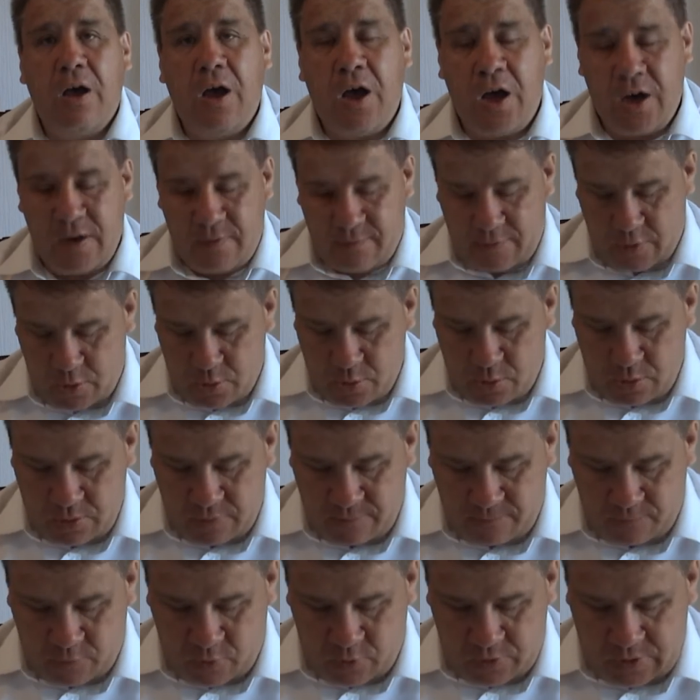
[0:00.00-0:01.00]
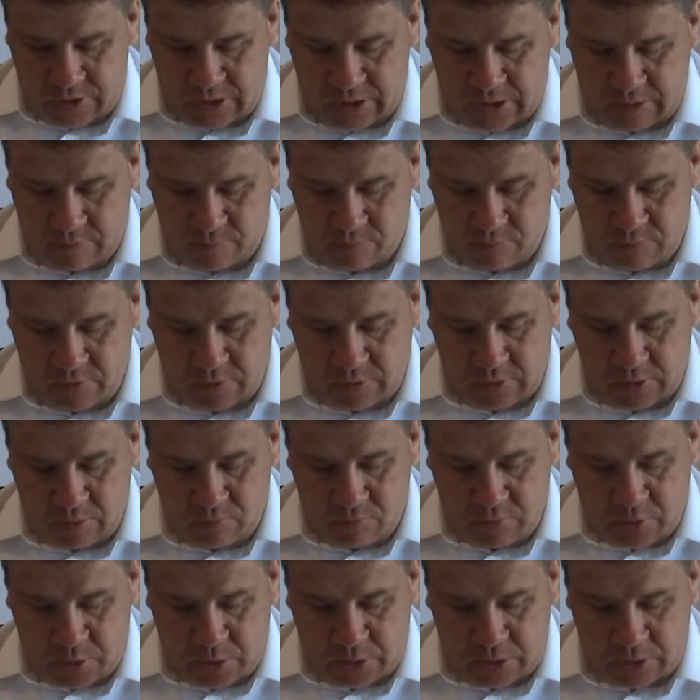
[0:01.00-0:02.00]
out of 140
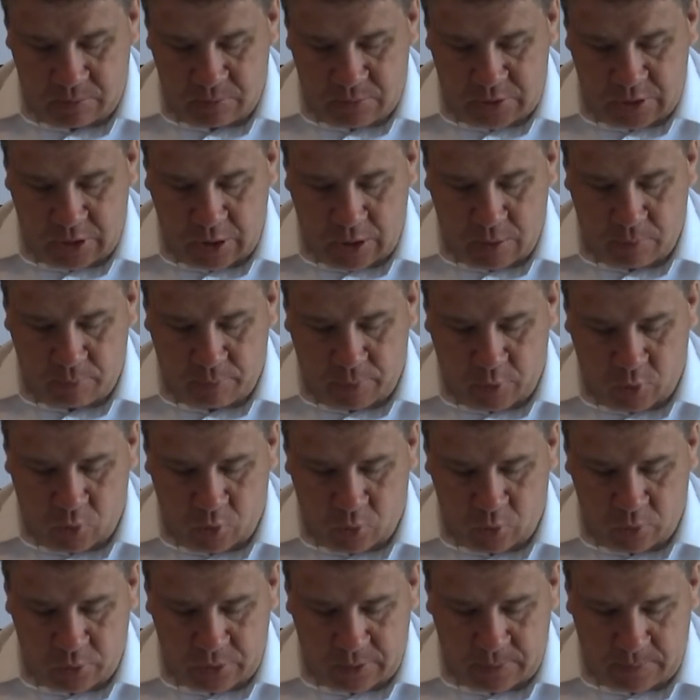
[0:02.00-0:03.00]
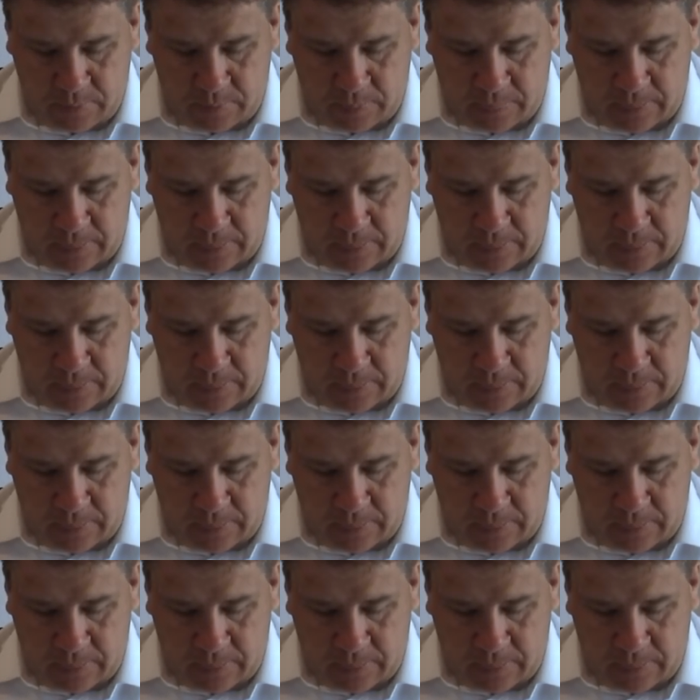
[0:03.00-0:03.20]
million Muslims polled.